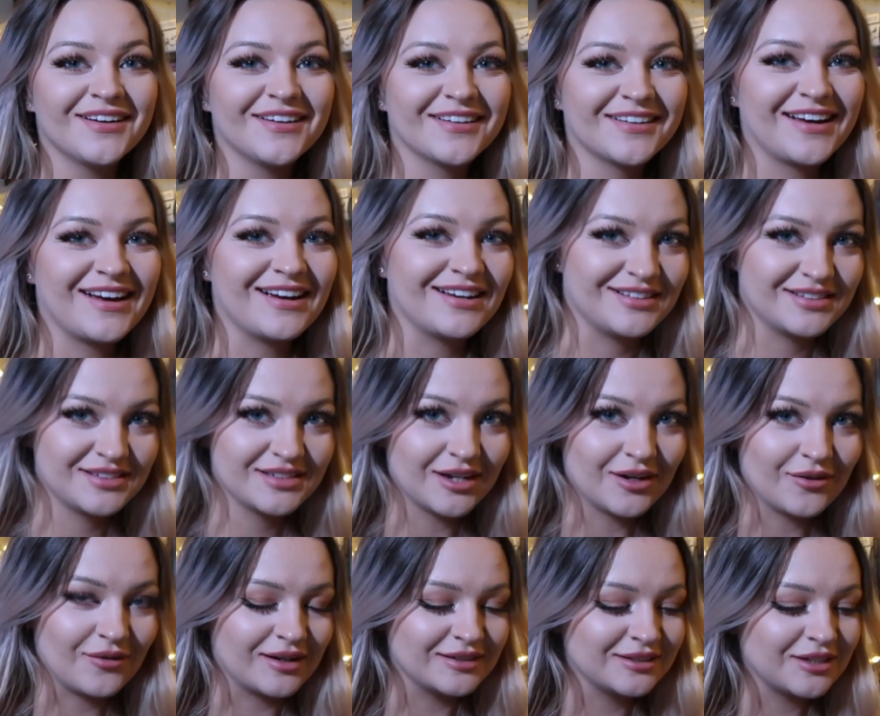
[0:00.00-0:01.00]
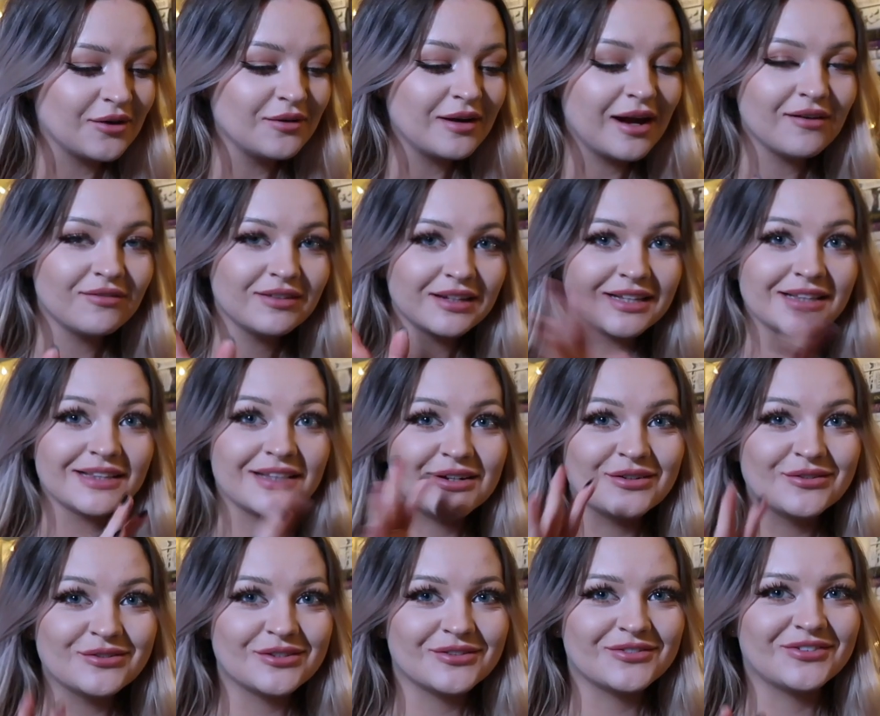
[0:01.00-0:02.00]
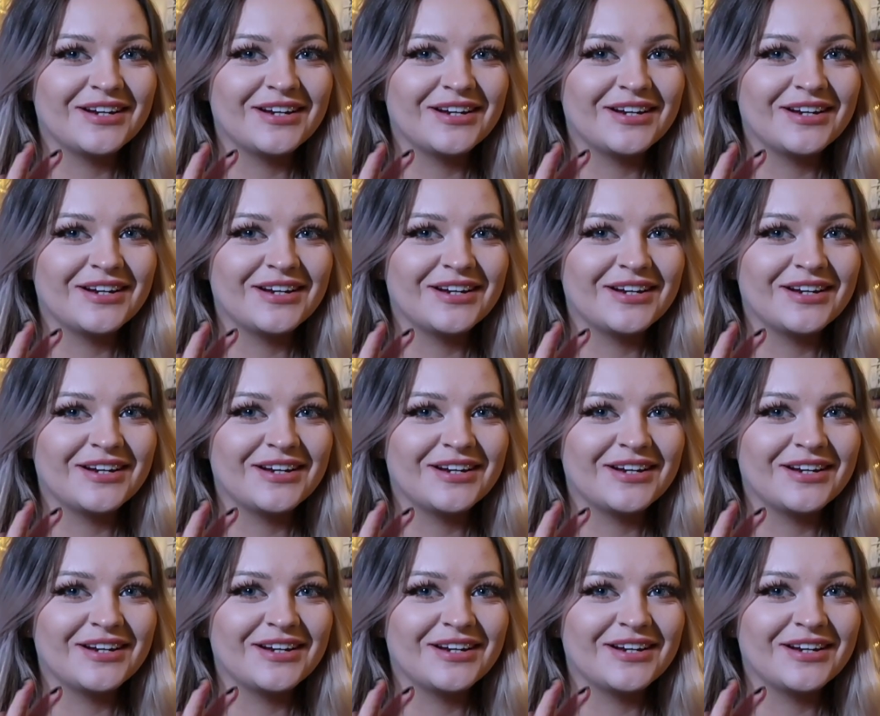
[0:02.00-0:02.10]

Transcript: Okay, so I don't have like loads of